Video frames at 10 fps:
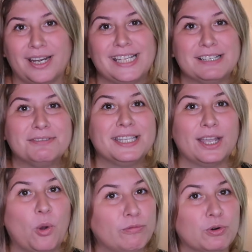I definitely
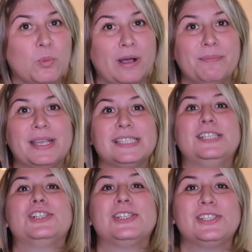get overwhelmed because
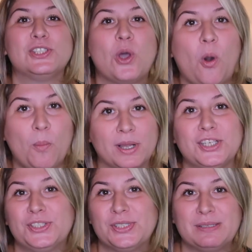there's just so
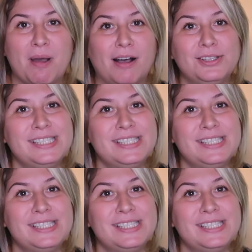much to smell.